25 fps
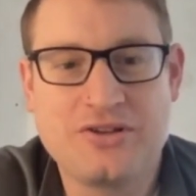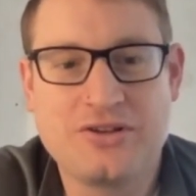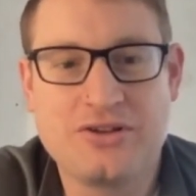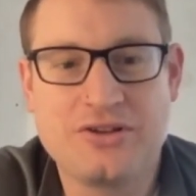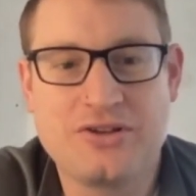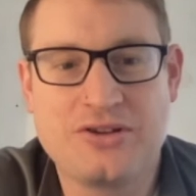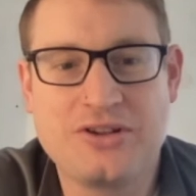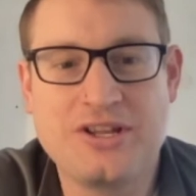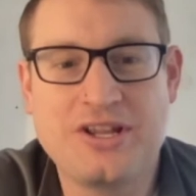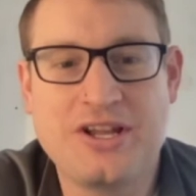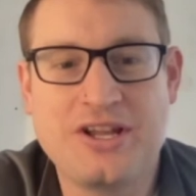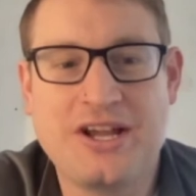
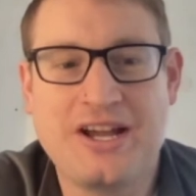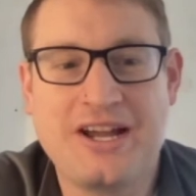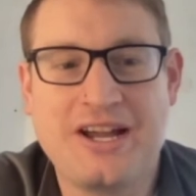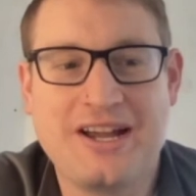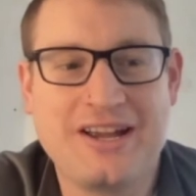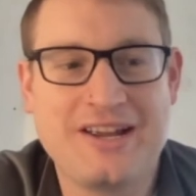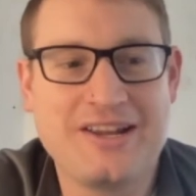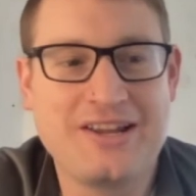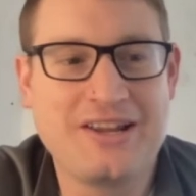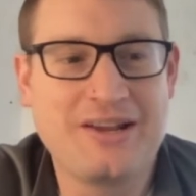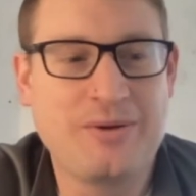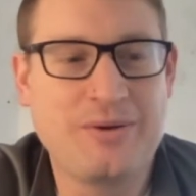
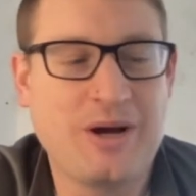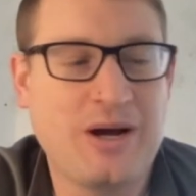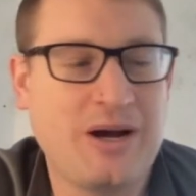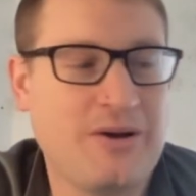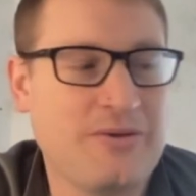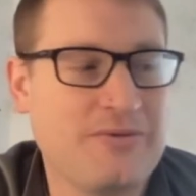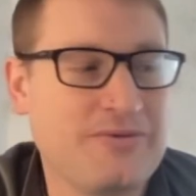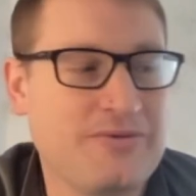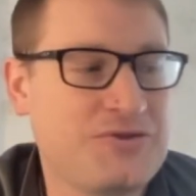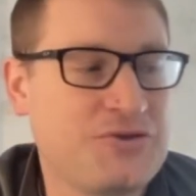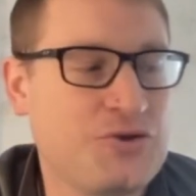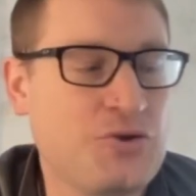Yeah,
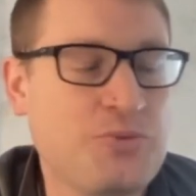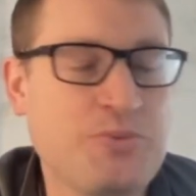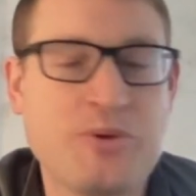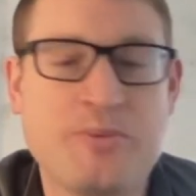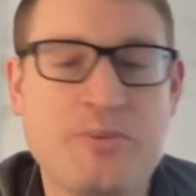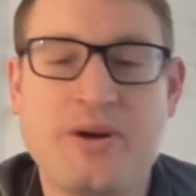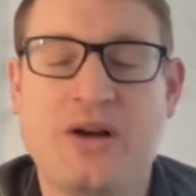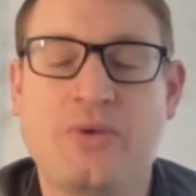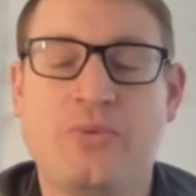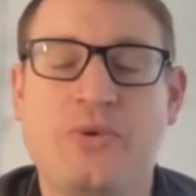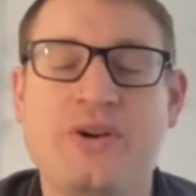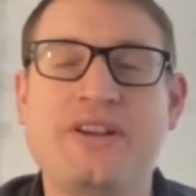super
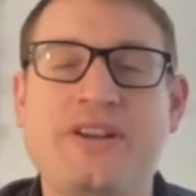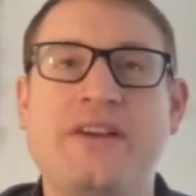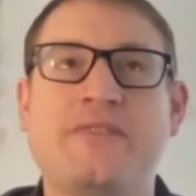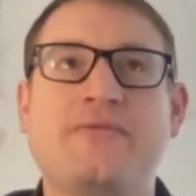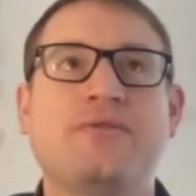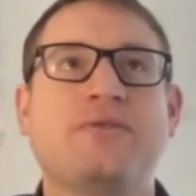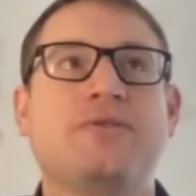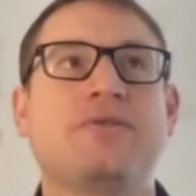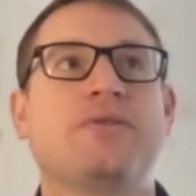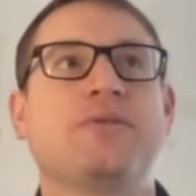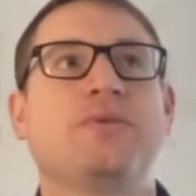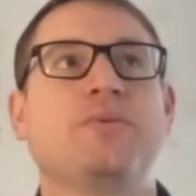positive.
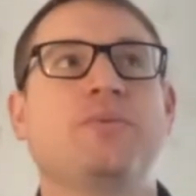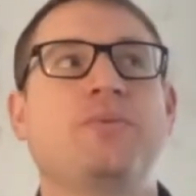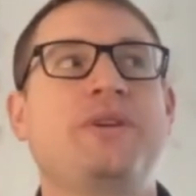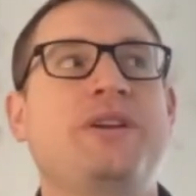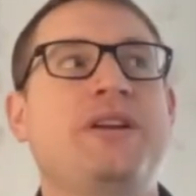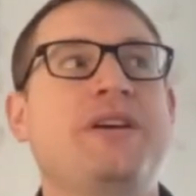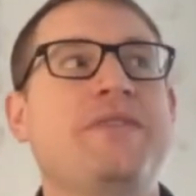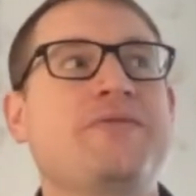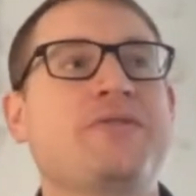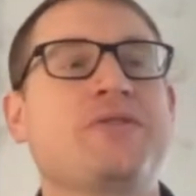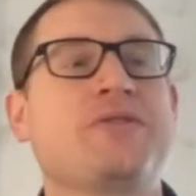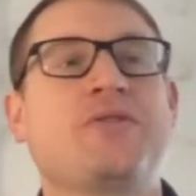We
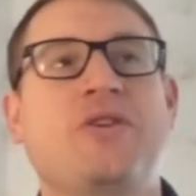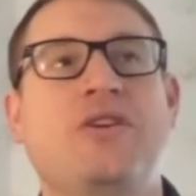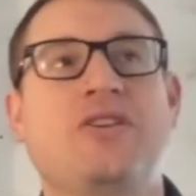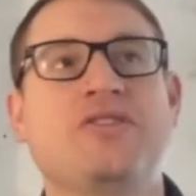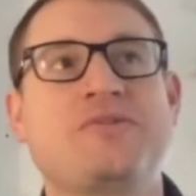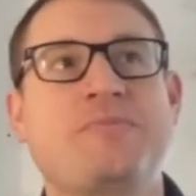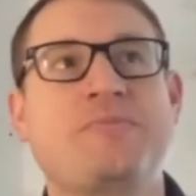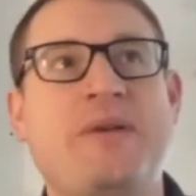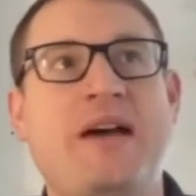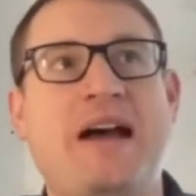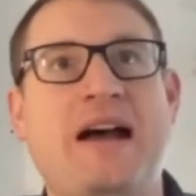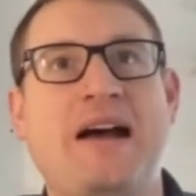never
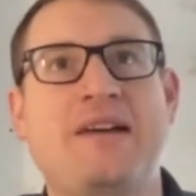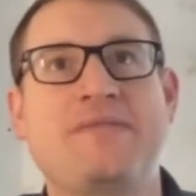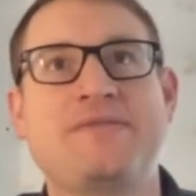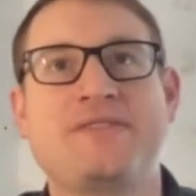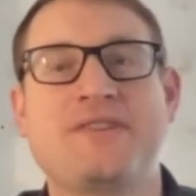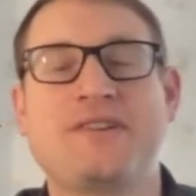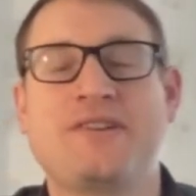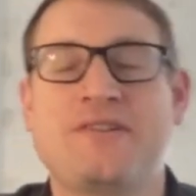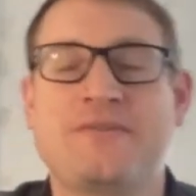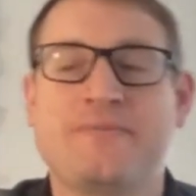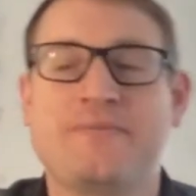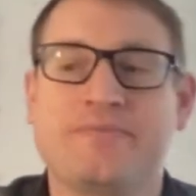crossed paths
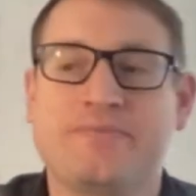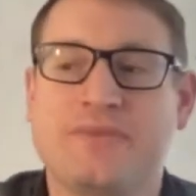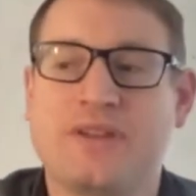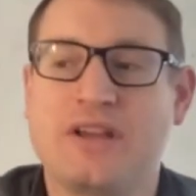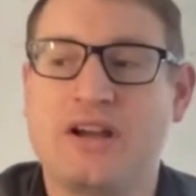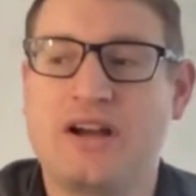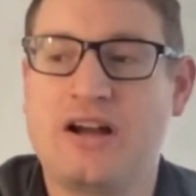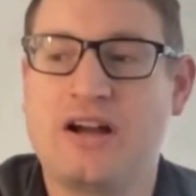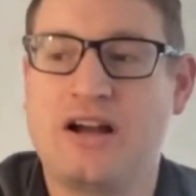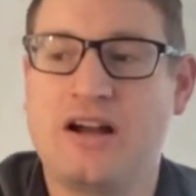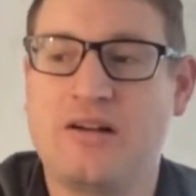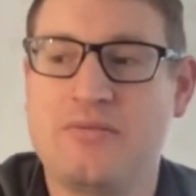there,
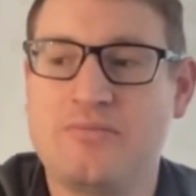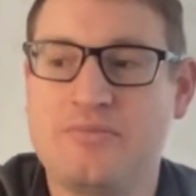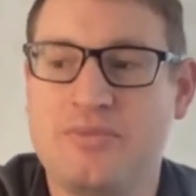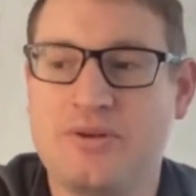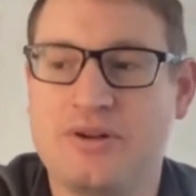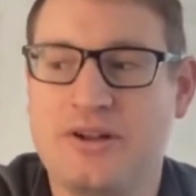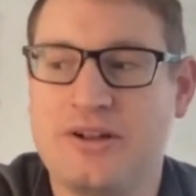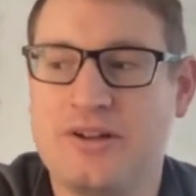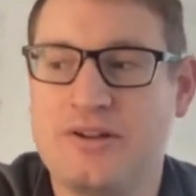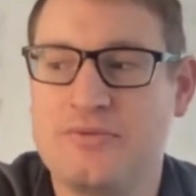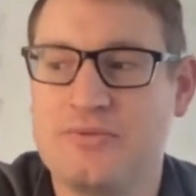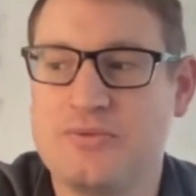
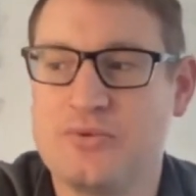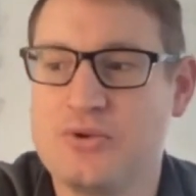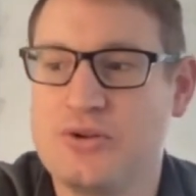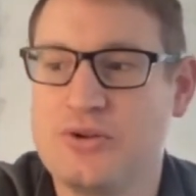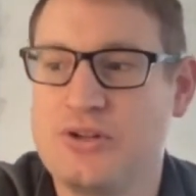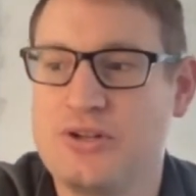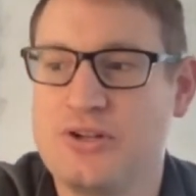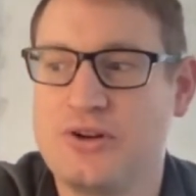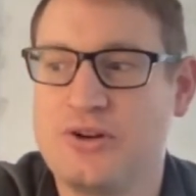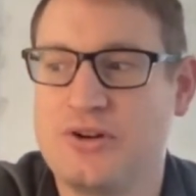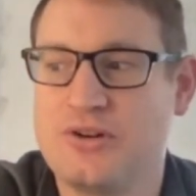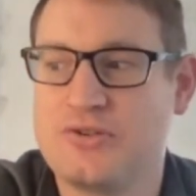but
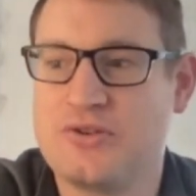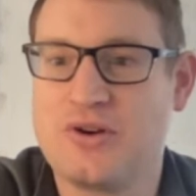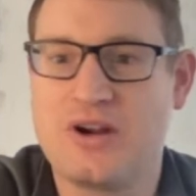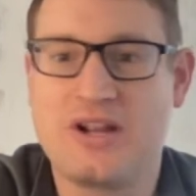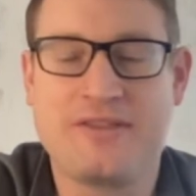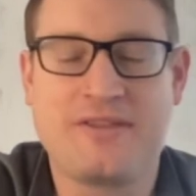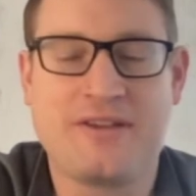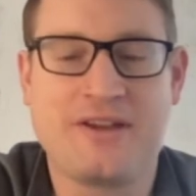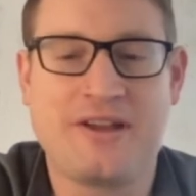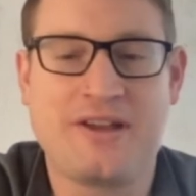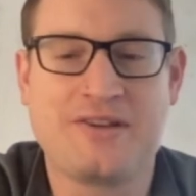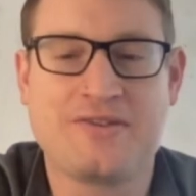really heard
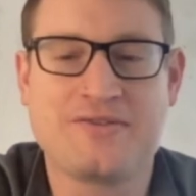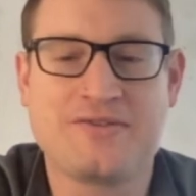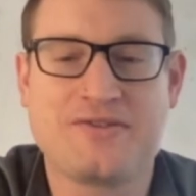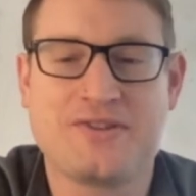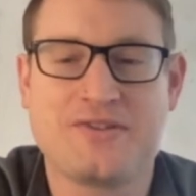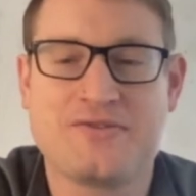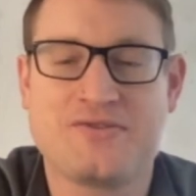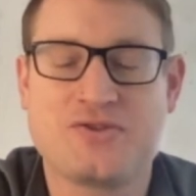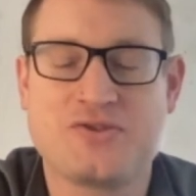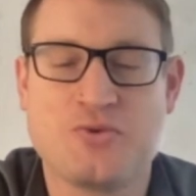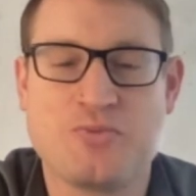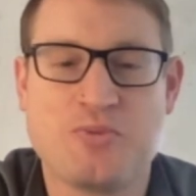great things
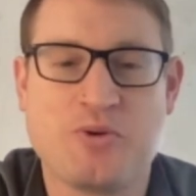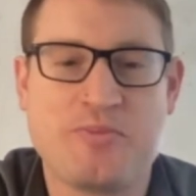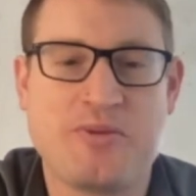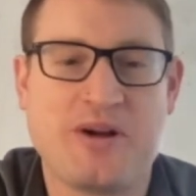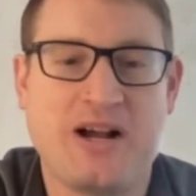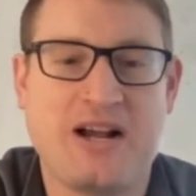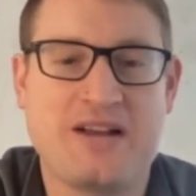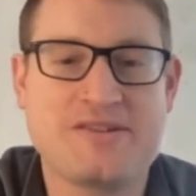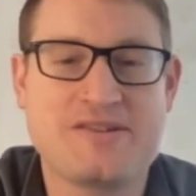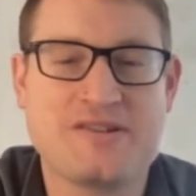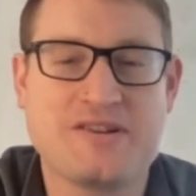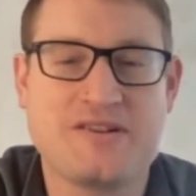and super
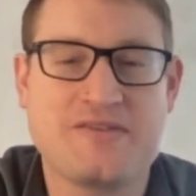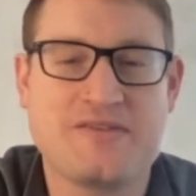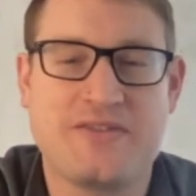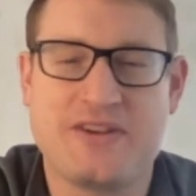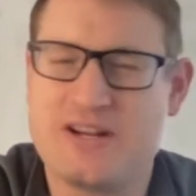positive.